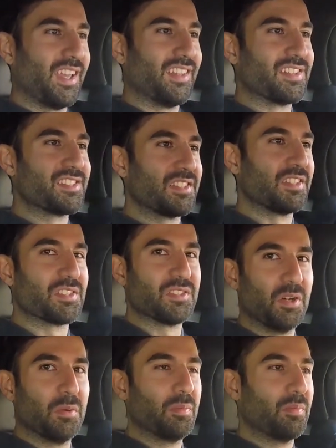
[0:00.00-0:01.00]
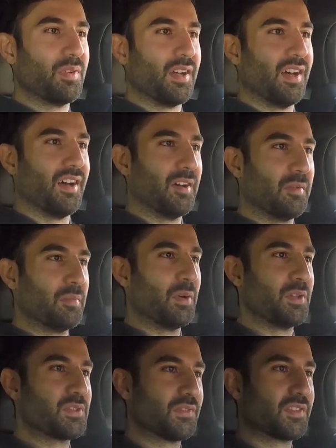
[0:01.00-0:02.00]
There's no
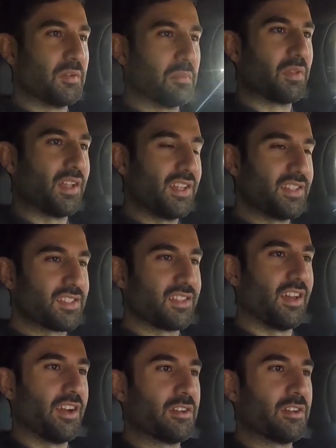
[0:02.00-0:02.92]
points of complaints there.